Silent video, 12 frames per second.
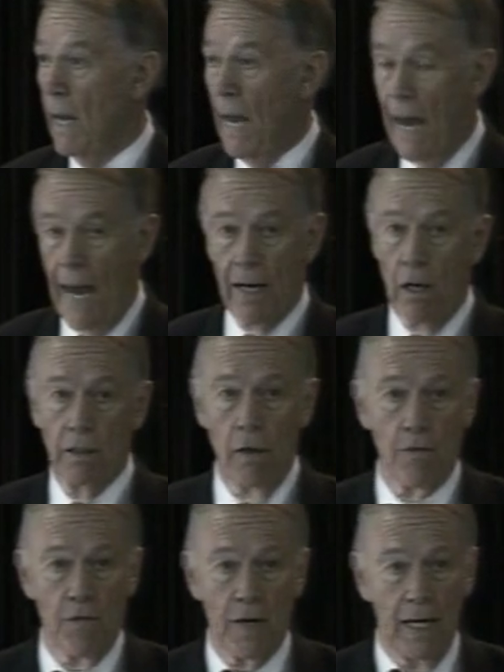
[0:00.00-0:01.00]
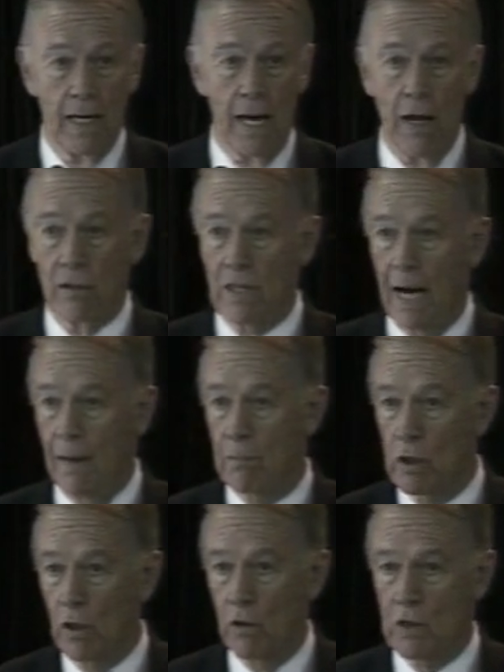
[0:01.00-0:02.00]
And I'll never forget how time
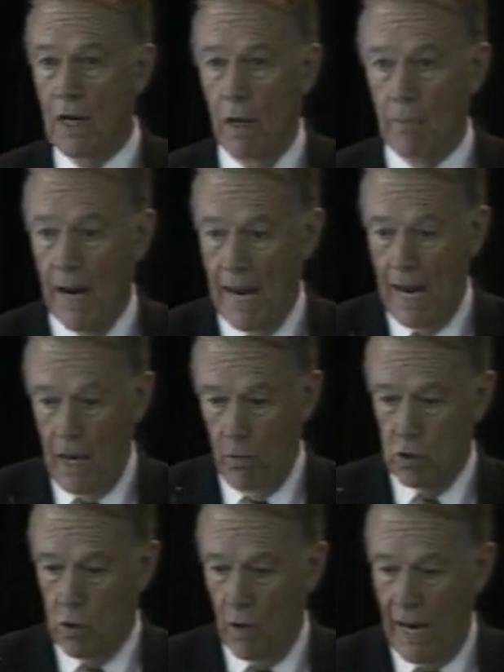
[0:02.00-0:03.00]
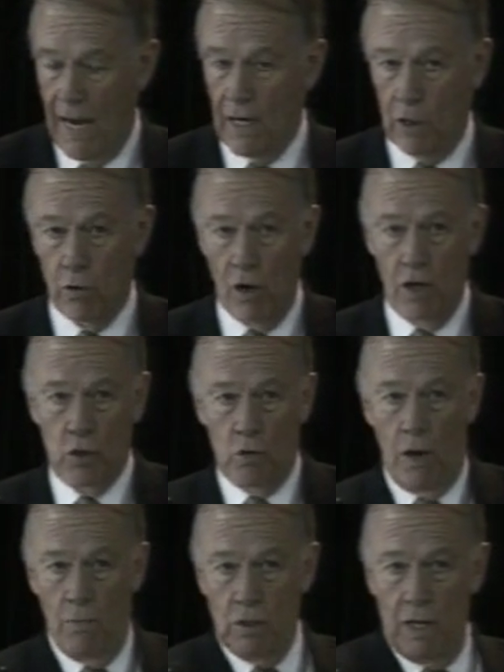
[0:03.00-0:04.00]
slows down. My hand was going, I had a cross
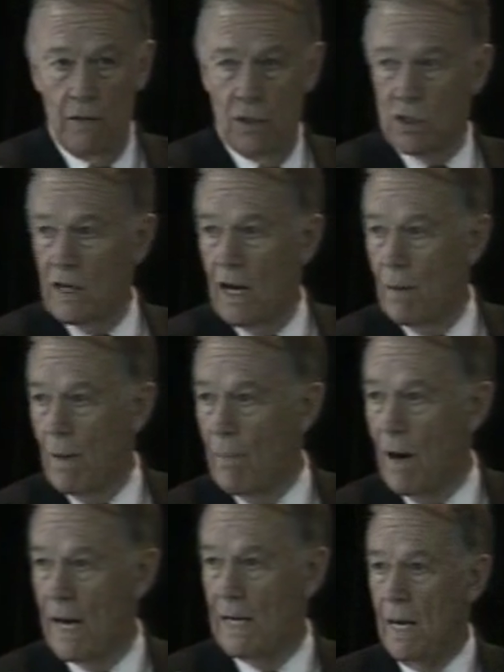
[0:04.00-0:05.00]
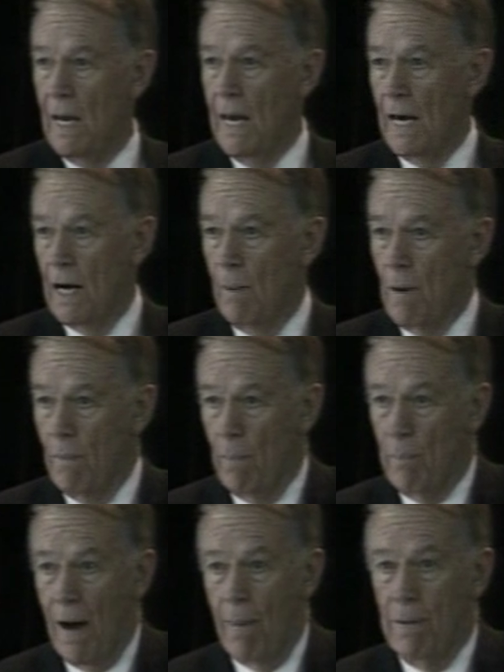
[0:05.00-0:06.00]
draw. It was on this side of my body. And I remember
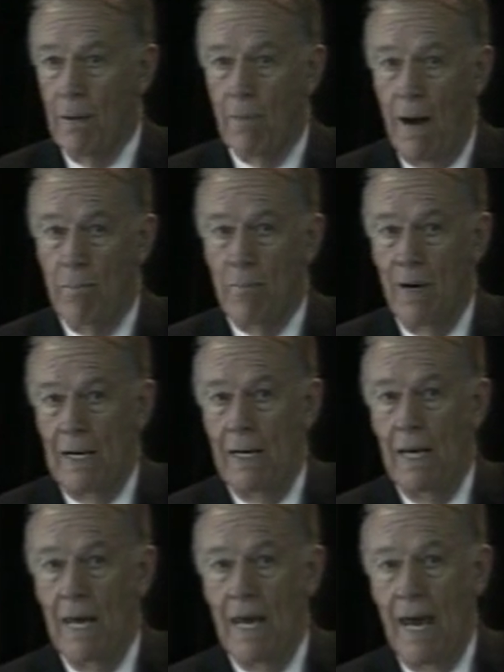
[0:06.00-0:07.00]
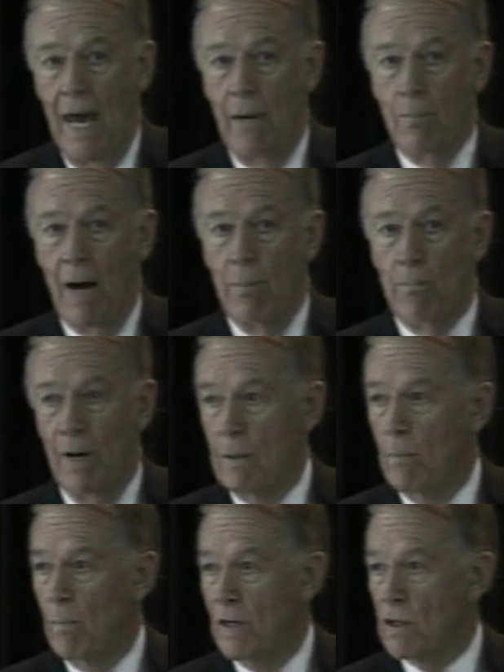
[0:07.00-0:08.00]
popping my button, and my
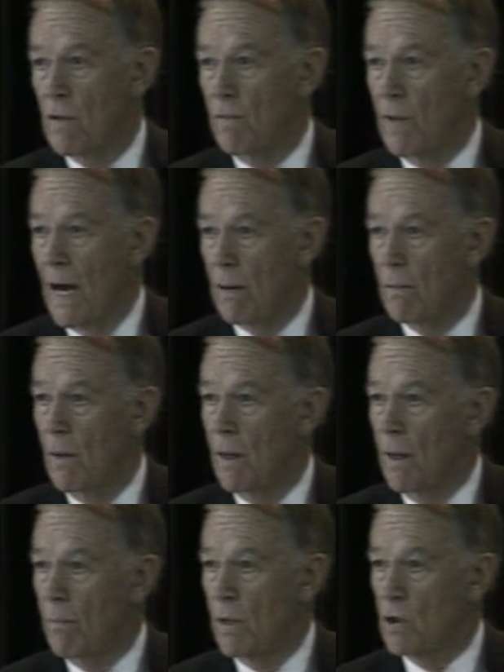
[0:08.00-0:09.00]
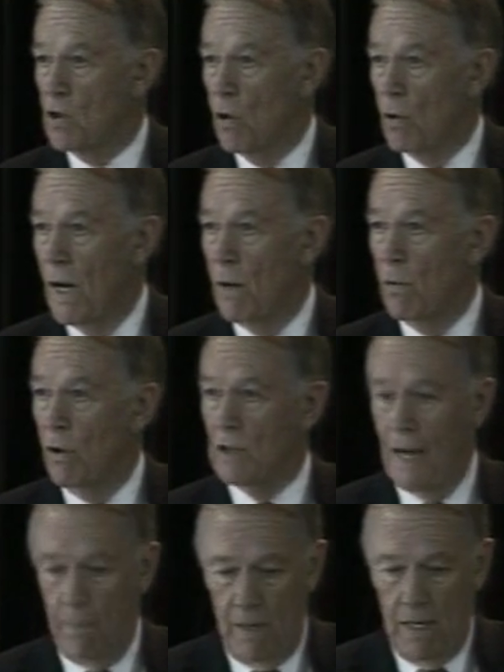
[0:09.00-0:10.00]
button must have not been sewed on real
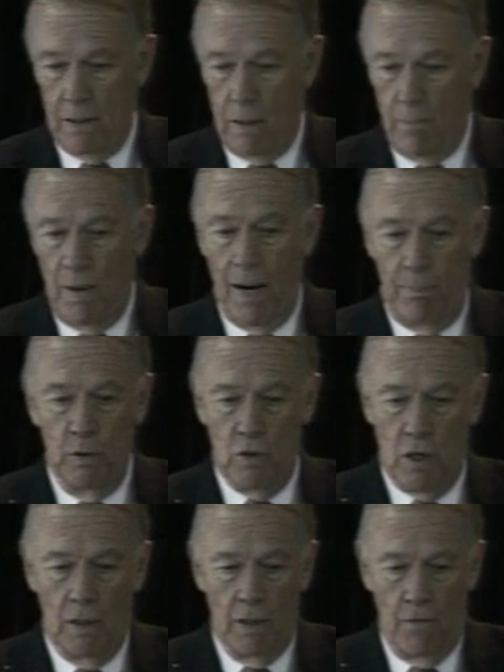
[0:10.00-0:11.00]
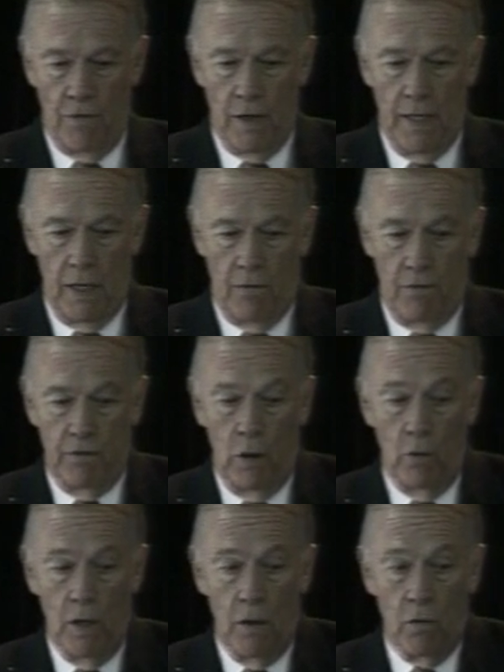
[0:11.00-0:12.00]
tight because it popped loose. And I'll never forget it
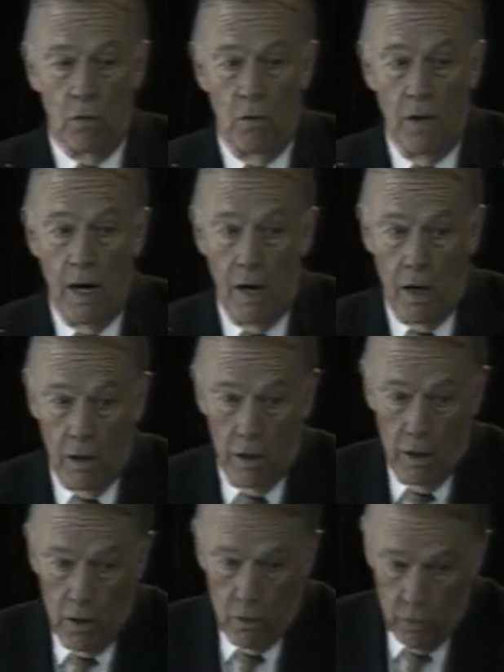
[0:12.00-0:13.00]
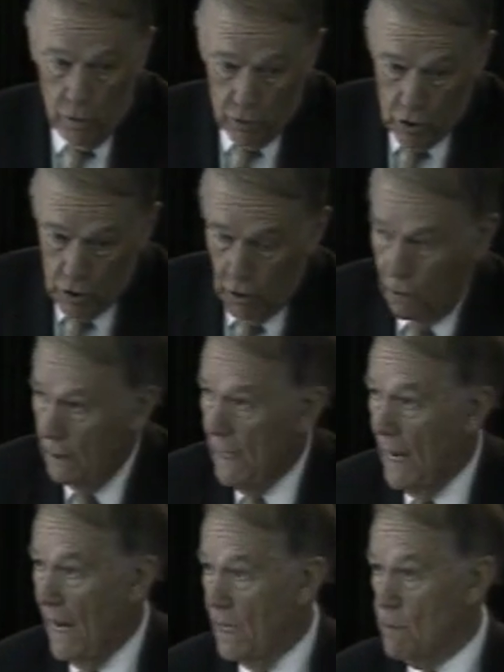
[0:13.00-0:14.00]
floating through the air real slowly
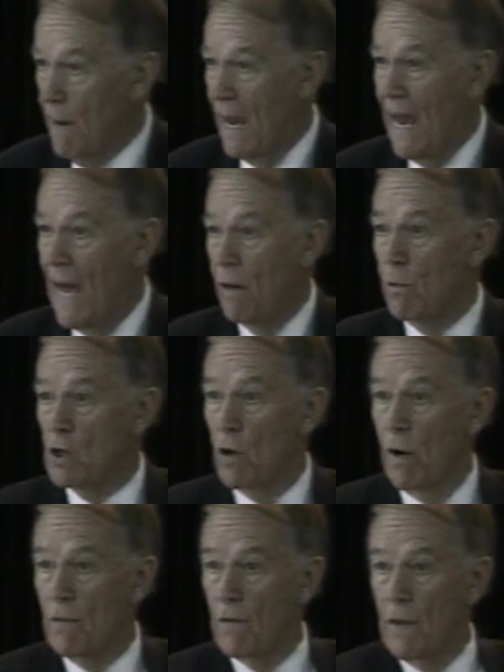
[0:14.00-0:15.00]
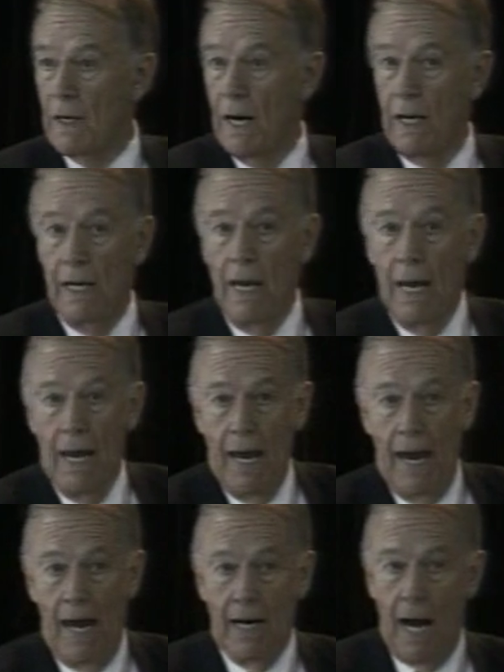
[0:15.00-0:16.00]
as my hand was going for the gun.
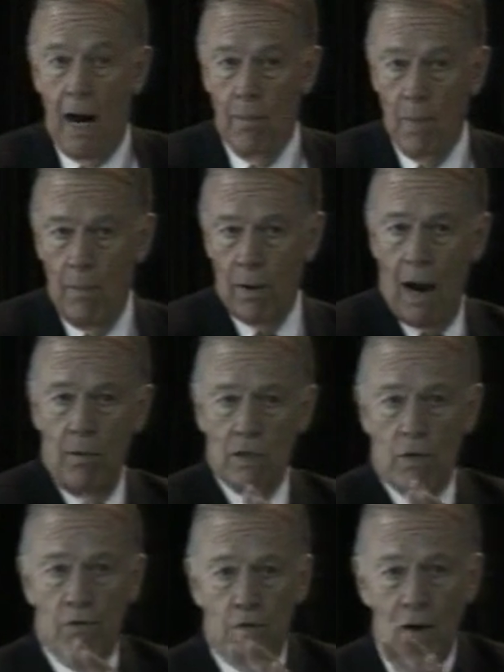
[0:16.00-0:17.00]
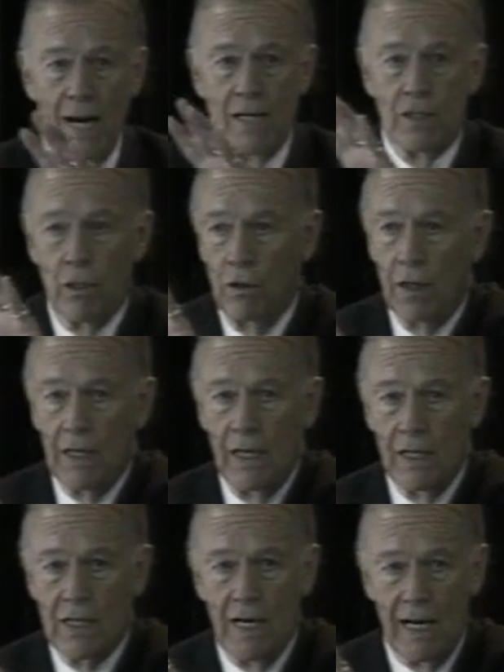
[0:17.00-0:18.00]
And I remember I was afraid to look at
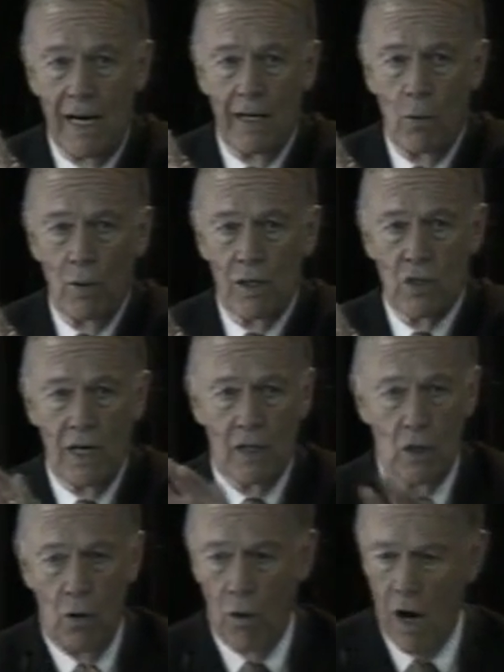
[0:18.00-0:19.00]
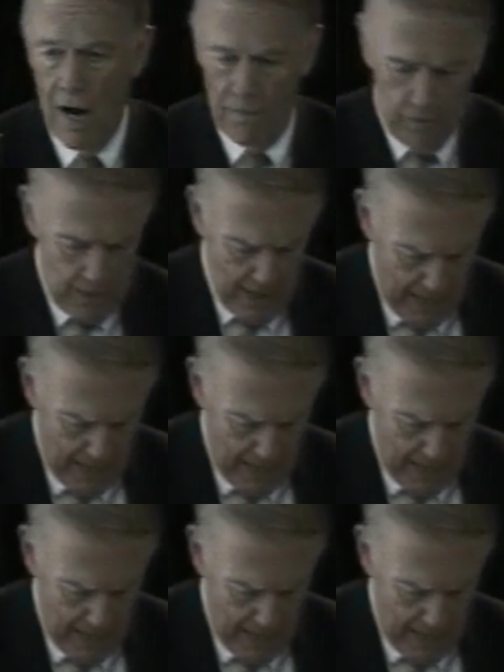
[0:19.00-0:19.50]
his gun. I didn't want to see it go off.